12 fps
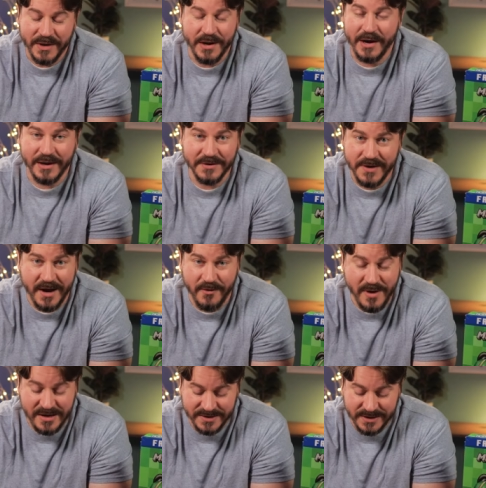The nugget is not a
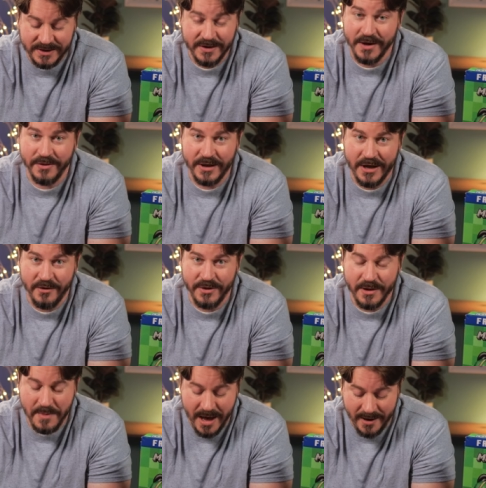raisin, nothing
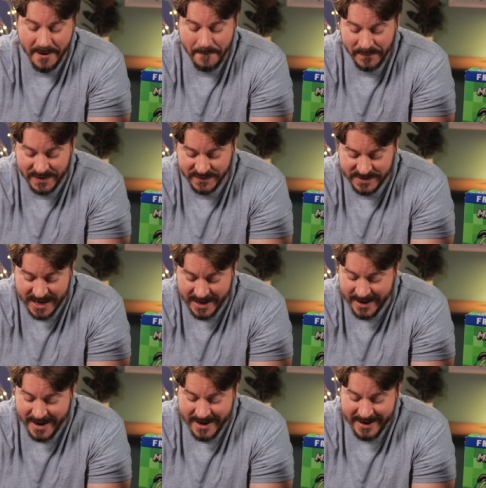healthy about it.
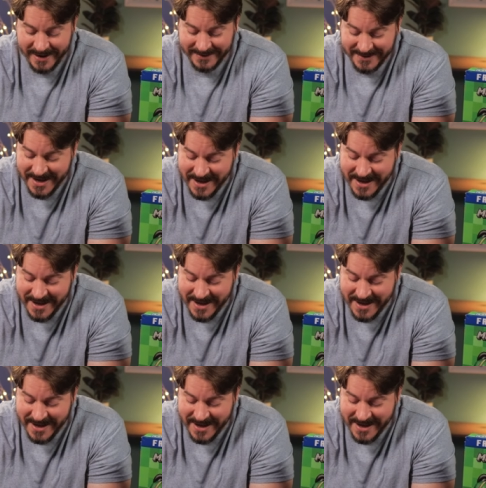Instead, it's